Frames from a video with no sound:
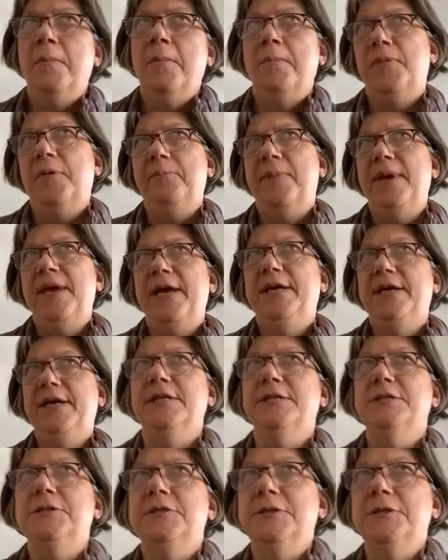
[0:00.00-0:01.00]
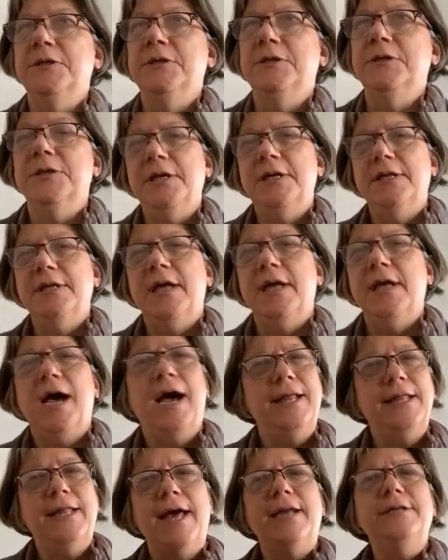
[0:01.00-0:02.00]
the big concern in the
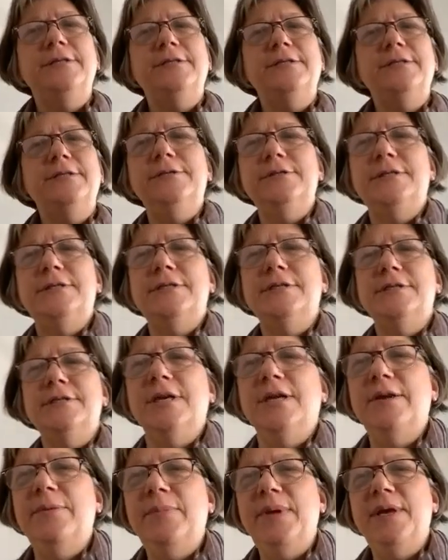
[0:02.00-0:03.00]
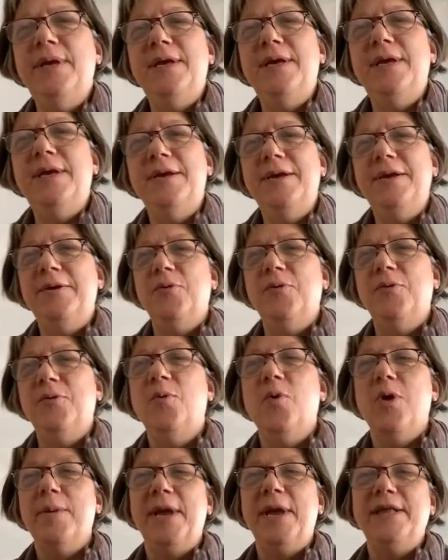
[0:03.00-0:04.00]
high latitudes is going to be the
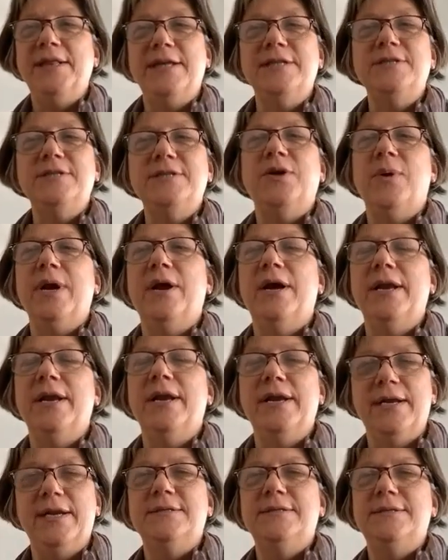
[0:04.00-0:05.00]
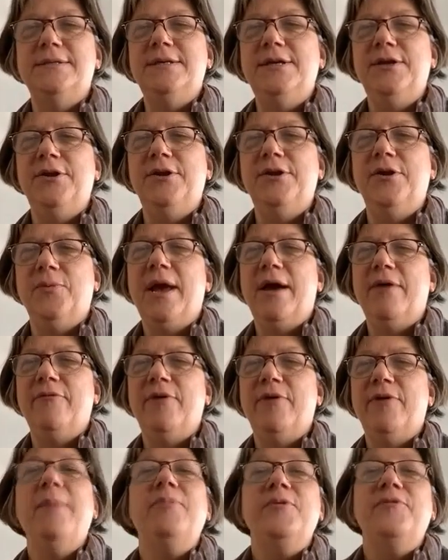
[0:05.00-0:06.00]
warming that's going on. And it's, you know, we
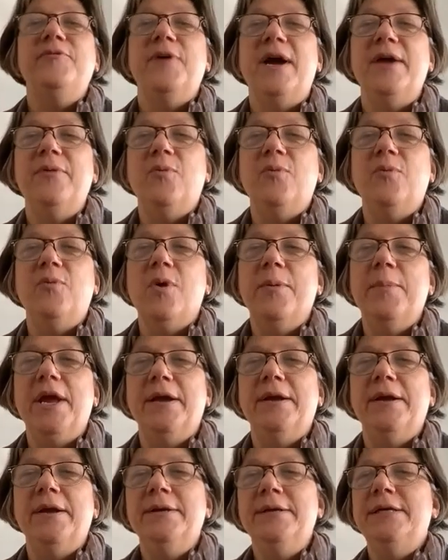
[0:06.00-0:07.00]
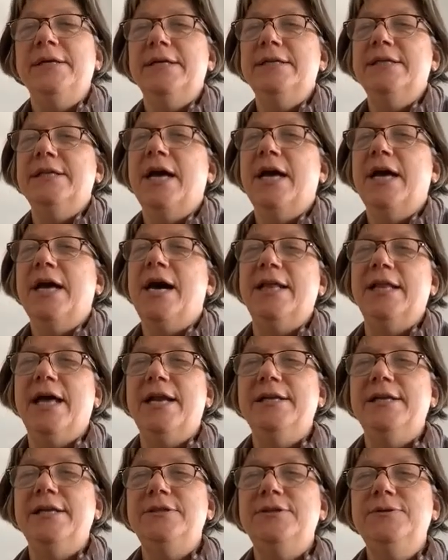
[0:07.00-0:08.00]
have amplified warming in the high
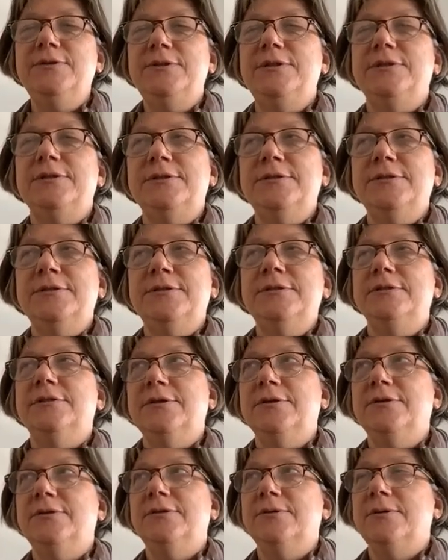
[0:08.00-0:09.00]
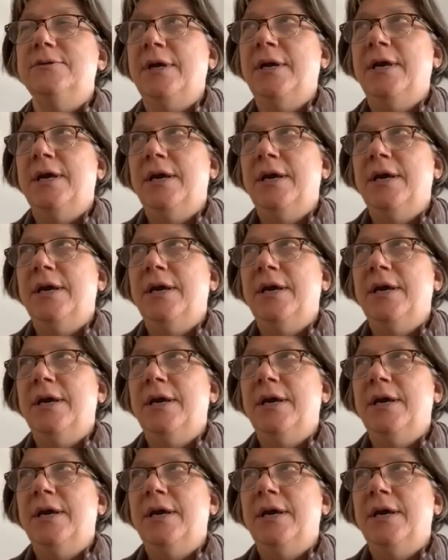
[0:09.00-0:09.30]
latitudes. So